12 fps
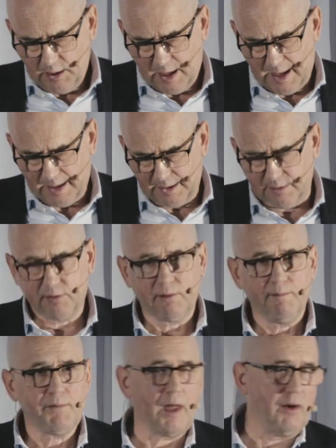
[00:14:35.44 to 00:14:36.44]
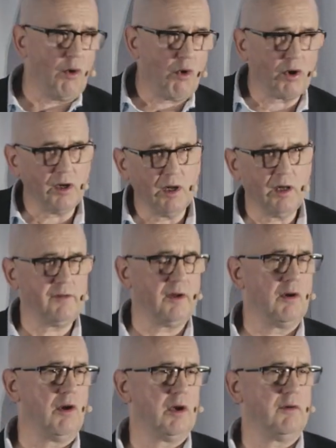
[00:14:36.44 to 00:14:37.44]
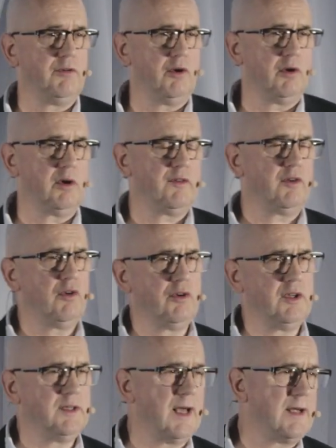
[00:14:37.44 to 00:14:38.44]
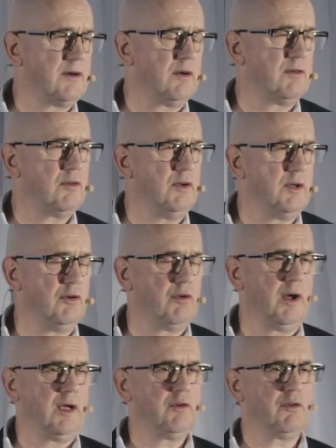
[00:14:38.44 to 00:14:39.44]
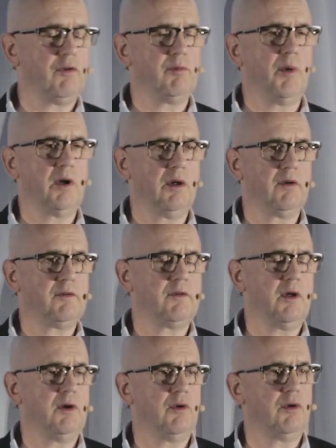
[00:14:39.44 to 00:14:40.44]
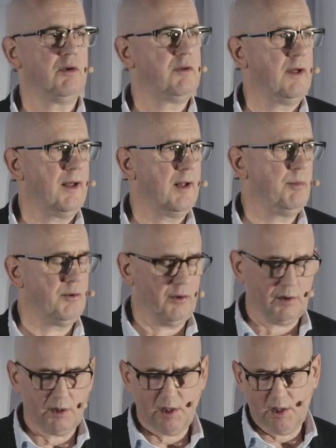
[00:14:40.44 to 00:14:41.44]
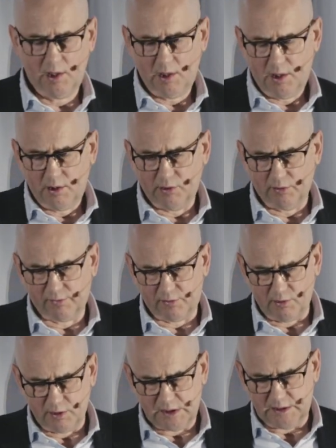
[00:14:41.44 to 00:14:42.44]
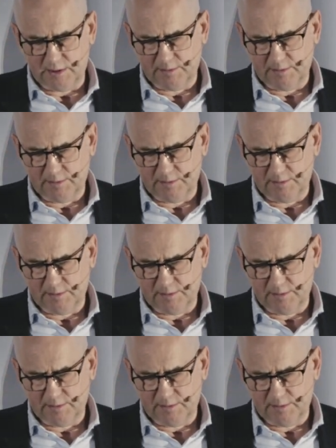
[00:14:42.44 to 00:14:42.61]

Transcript: and organizing all of your security data so you can train those models in order to help your security.